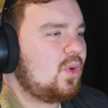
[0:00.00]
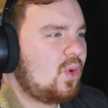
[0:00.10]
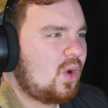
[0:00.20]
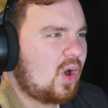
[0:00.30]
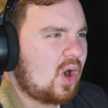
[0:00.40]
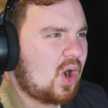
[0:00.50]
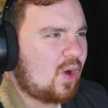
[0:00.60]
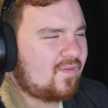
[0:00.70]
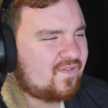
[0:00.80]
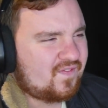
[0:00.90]
Whoa.
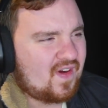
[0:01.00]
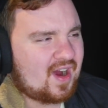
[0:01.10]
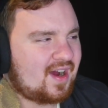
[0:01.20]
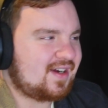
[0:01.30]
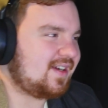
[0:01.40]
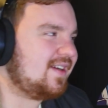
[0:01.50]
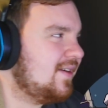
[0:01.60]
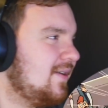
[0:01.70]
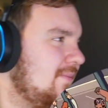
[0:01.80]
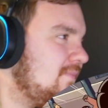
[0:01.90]
Fuck.
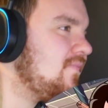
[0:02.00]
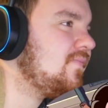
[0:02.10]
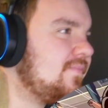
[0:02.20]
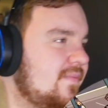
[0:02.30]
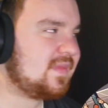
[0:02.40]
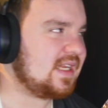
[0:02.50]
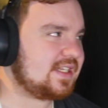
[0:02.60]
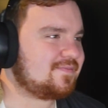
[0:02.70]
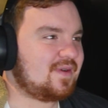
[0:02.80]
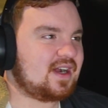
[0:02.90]
That's
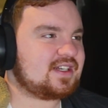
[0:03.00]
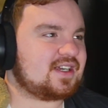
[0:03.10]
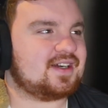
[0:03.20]
murder.